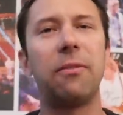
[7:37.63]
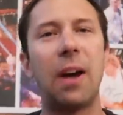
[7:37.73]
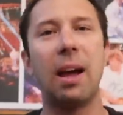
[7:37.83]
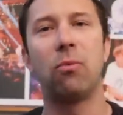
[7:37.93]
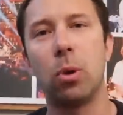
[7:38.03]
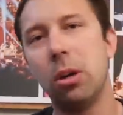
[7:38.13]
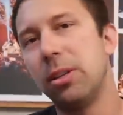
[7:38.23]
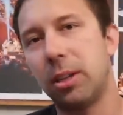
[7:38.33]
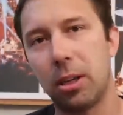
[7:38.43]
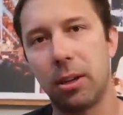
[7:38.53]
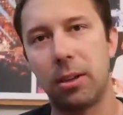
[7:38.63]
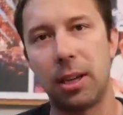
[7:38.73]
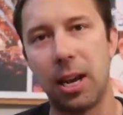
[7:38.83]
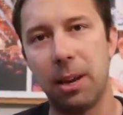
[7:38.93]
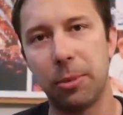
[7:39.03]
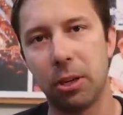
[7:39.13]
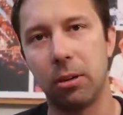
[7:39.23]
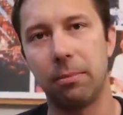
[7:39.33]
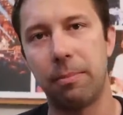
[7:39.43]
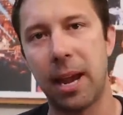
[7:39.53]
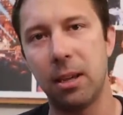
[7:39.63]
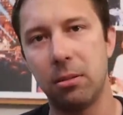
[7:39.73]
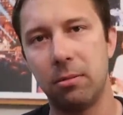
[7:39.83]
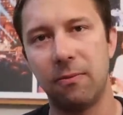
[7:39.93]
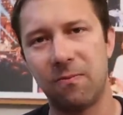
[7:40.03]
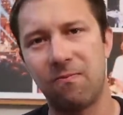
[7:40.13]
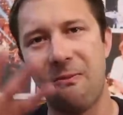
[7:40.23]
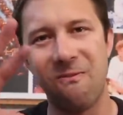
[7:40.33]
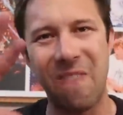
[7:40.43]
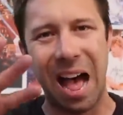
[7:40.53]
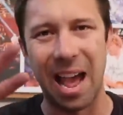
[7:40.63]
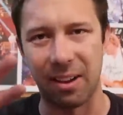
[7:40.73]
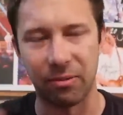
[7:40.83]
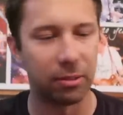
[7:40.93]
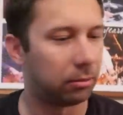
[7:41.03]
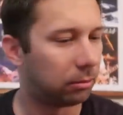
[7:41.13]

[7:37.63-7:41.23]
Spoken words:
Five words to name your bait. Five.